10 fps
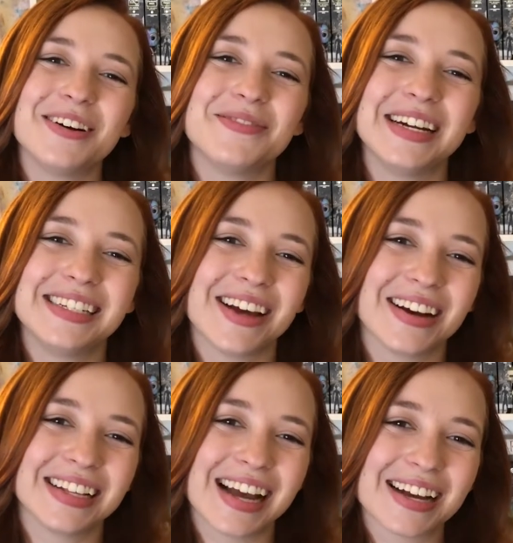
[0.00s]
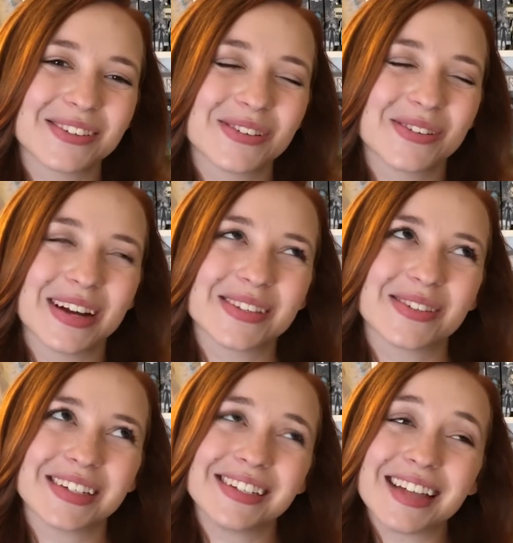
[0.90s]
my darling
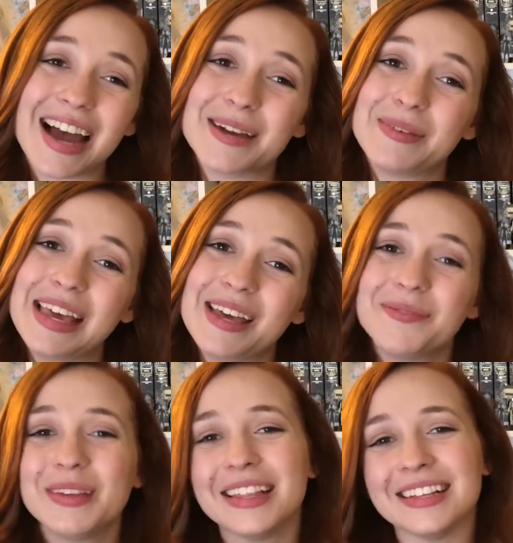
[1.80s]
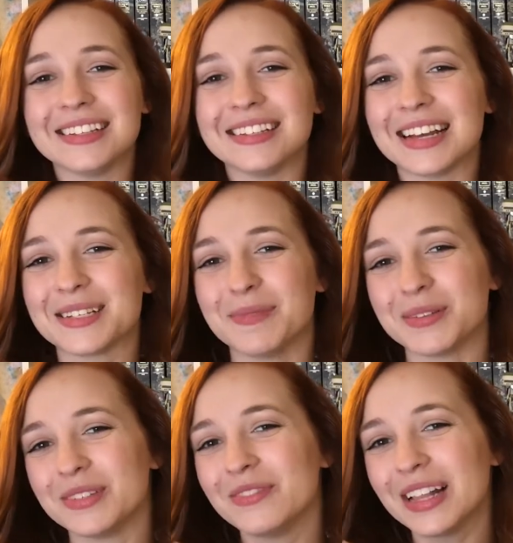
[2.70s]
extraterrestrials, I am Kim, this is Dust
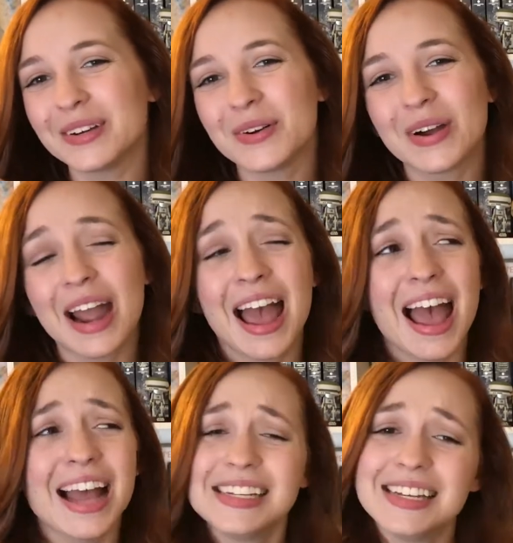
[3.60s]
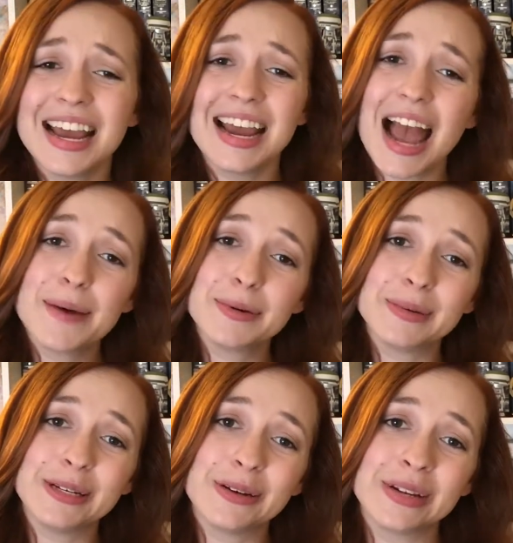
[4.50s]
Motes and Vellichor, and today I'm going to
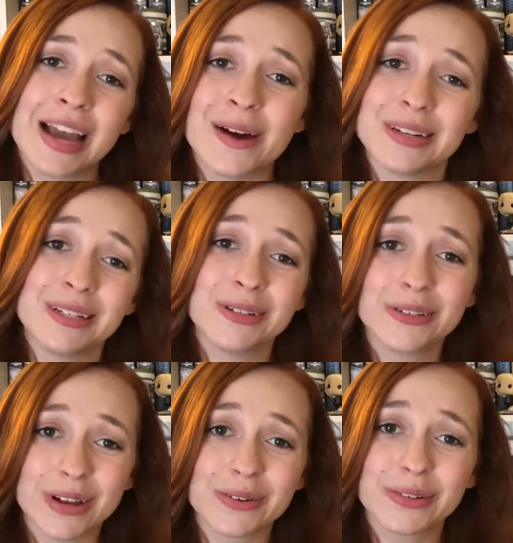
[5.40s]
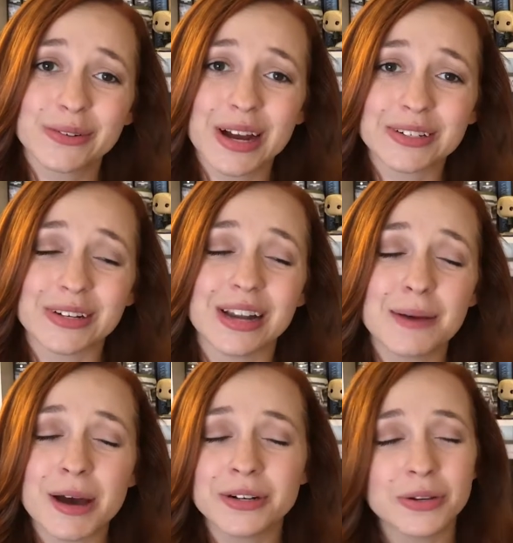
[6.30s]
be nerding out in your general direction
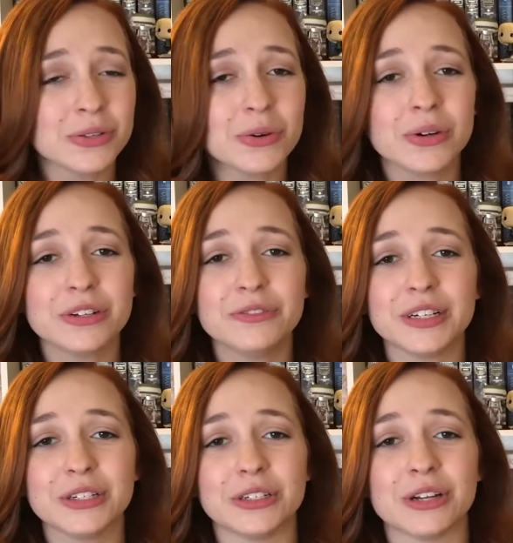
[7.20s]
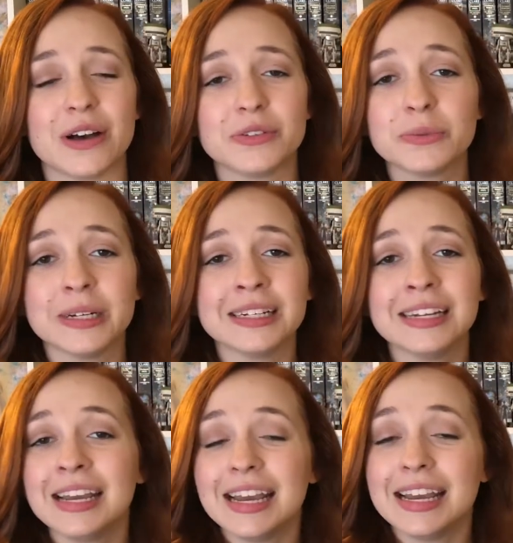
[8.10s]
about a historical fiction novel
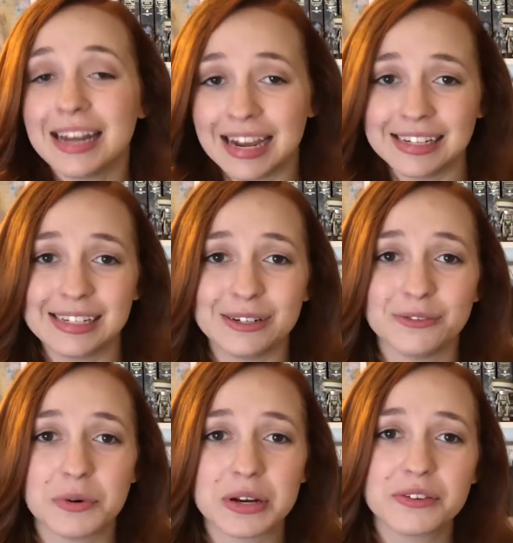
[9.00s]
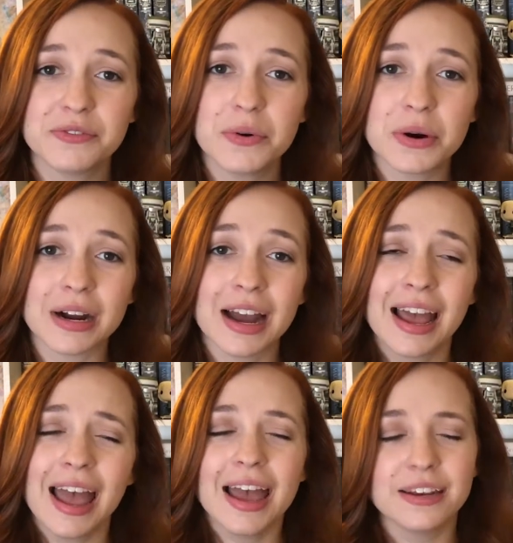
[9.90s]
written in eighteen forty-four,
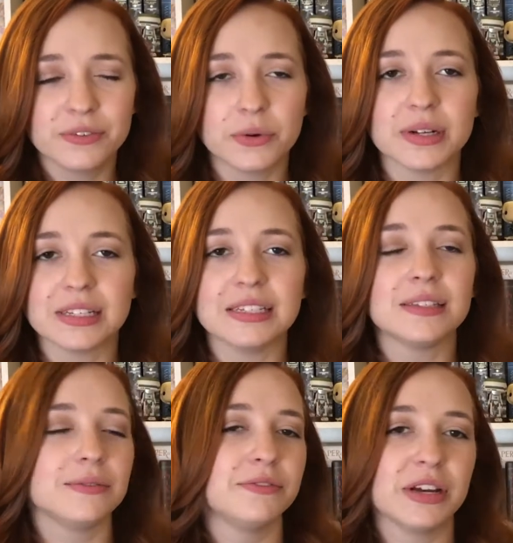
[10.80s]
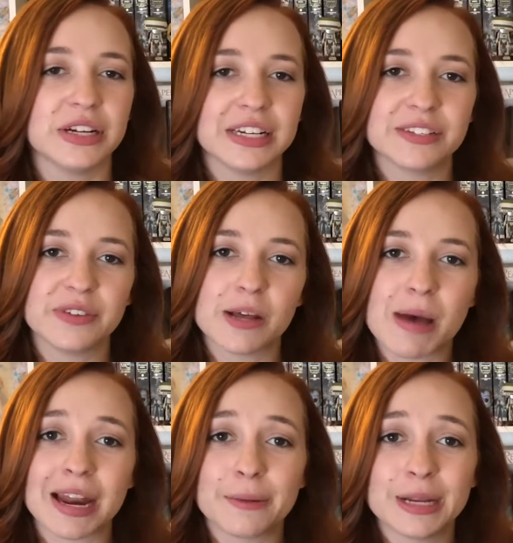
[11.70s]
and of course its various film
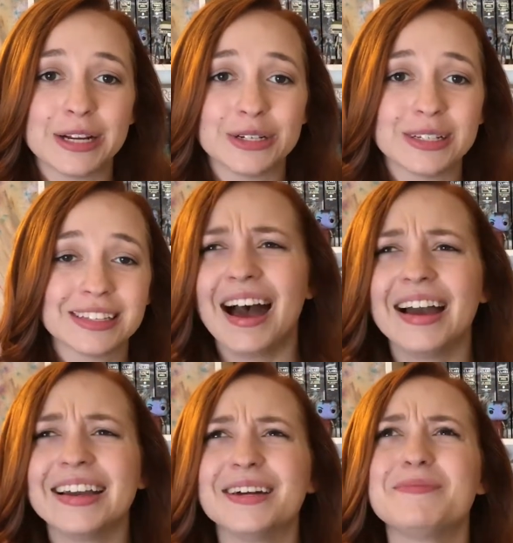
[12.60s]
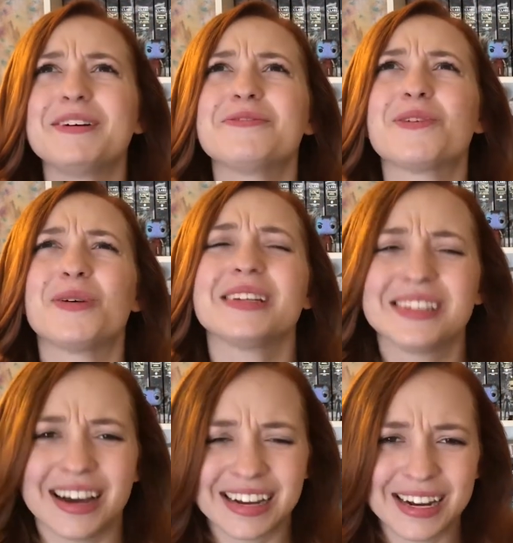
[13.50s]
adaptations. I am of course
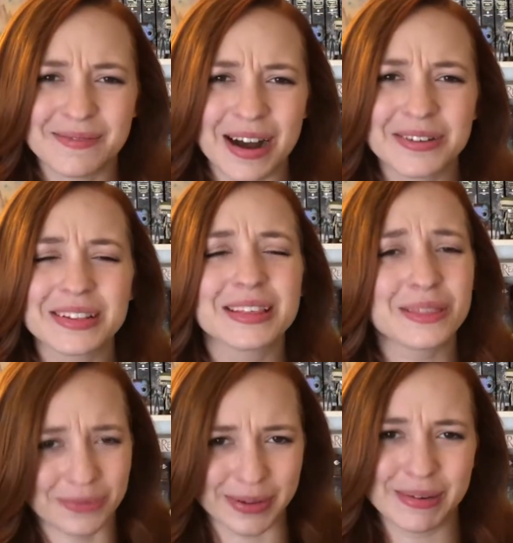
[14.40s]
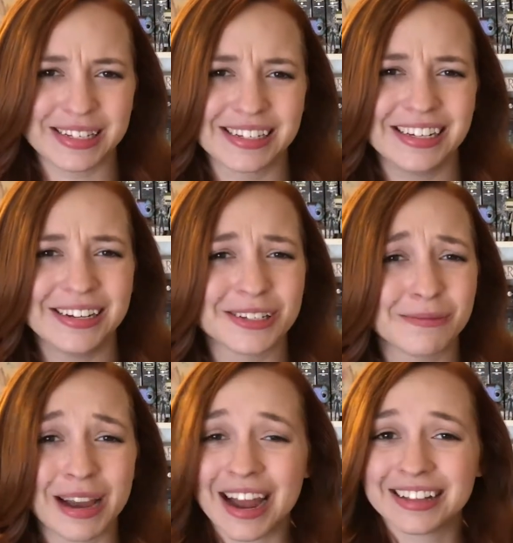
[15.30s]
talking about The Three Musketeers
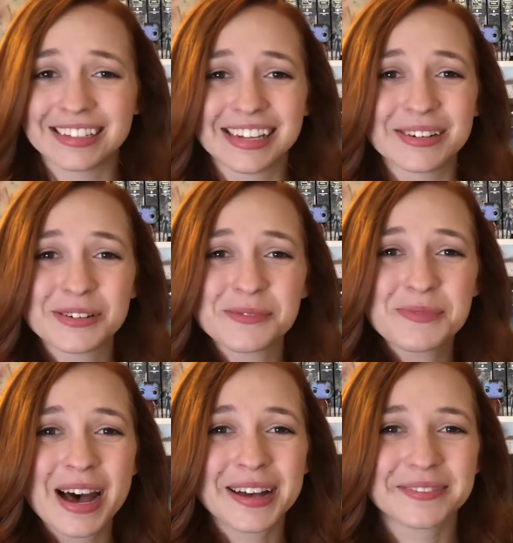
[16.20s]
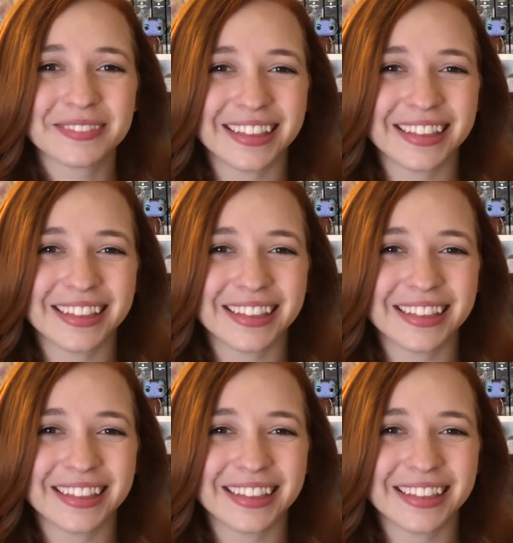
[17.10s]
by Alexandre Dumas.